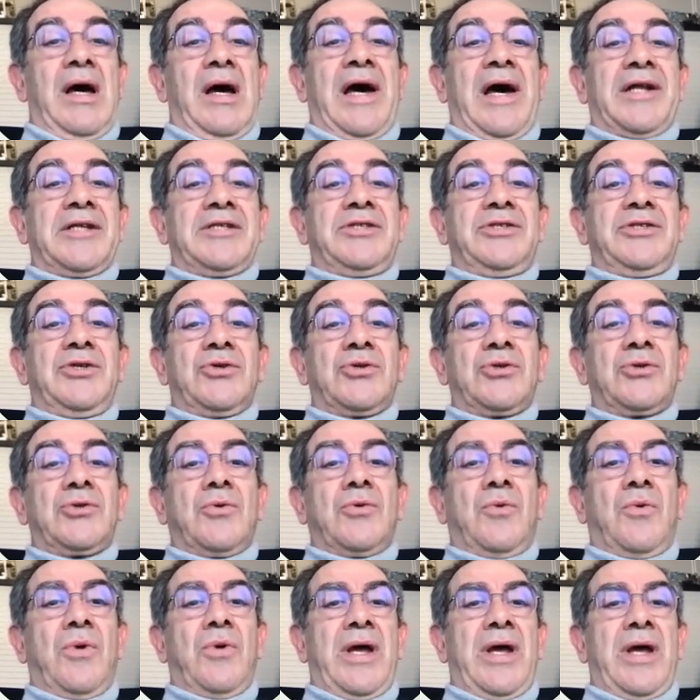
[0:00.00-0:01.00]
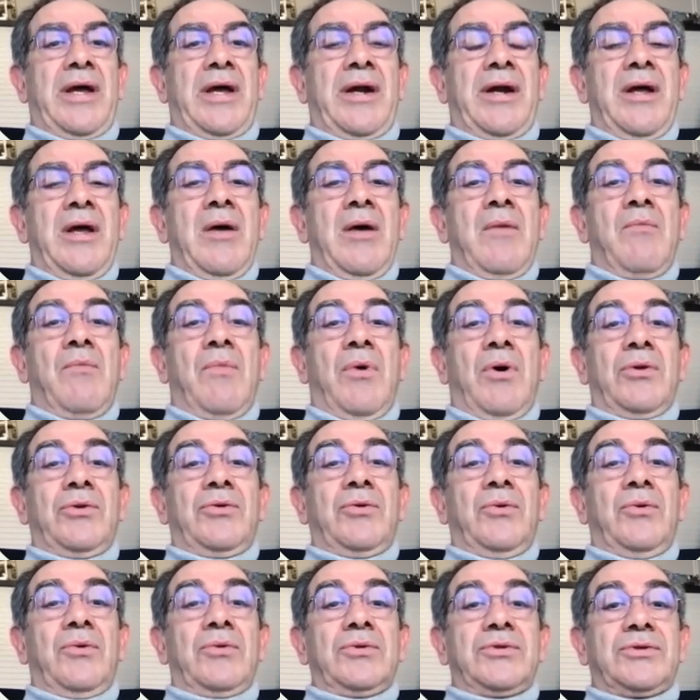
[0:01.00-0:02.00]
R0 square
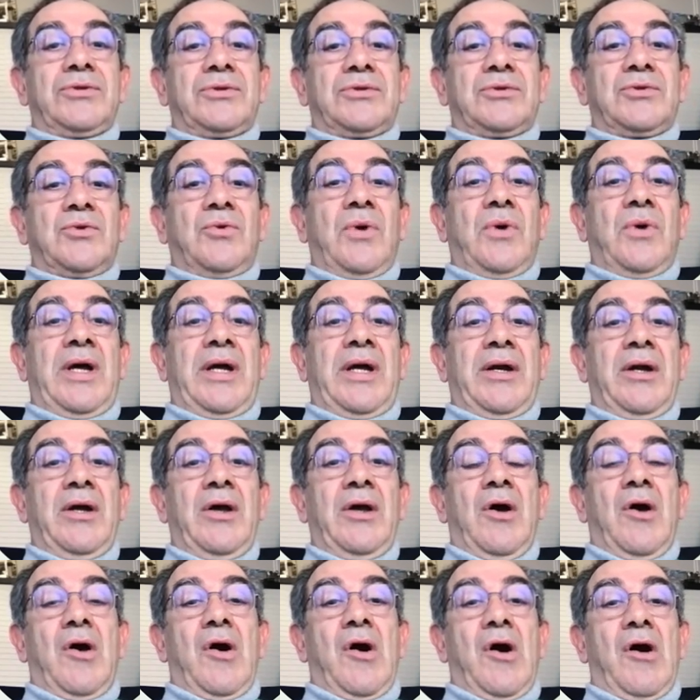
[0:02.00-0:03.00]
modulus square